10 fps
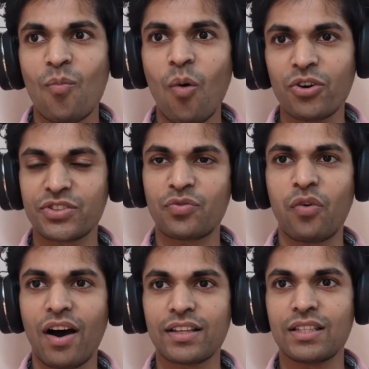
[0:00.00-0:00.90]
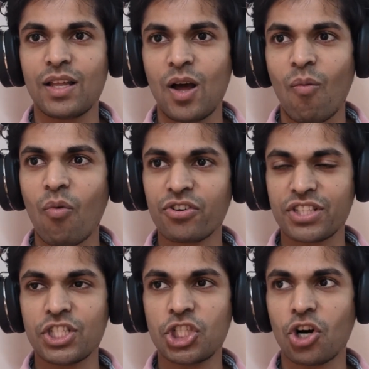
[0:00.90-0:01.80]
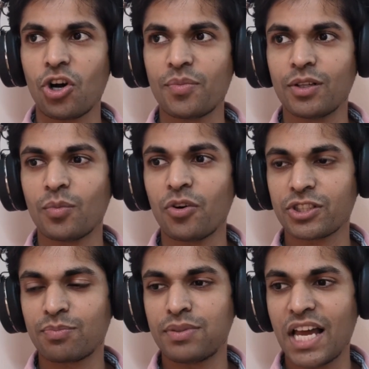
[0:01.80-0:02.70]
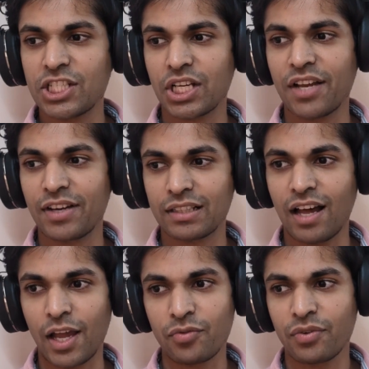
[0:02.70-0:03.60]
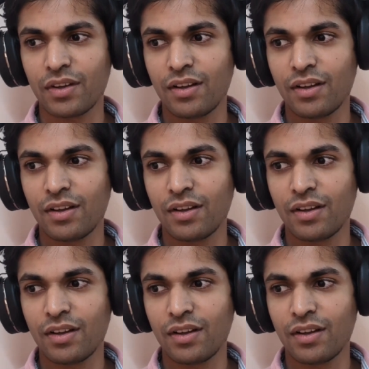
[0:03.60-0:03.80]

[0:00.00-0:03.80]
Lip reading: most fun, most enjoyable, most pleasure-giving life,